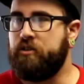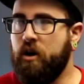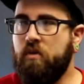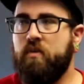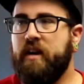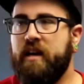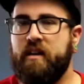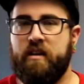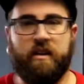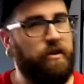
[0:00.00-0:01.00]
don't
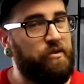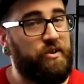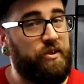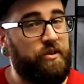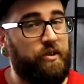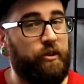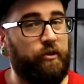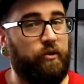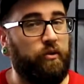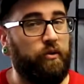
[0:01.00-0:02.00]
get used
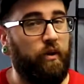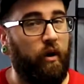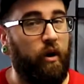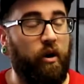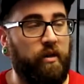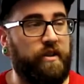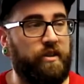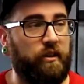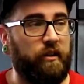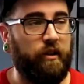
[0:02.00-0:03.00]
to all
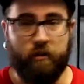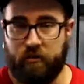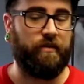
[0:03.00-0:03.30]
this loot.